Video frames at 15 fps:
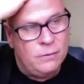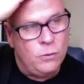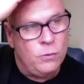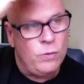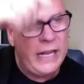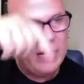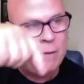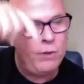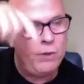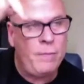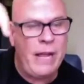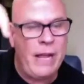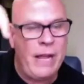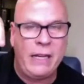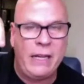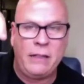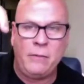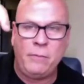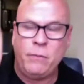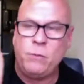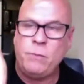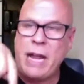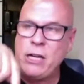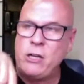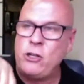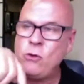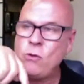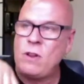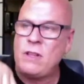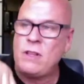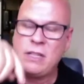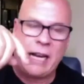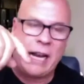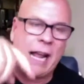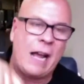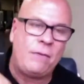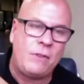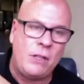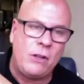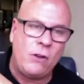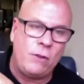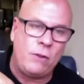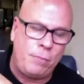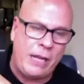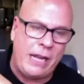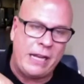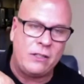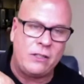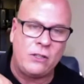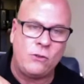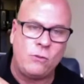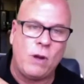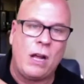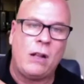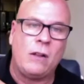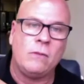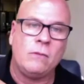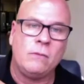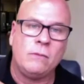we made sure that they have to know the PIAs as well.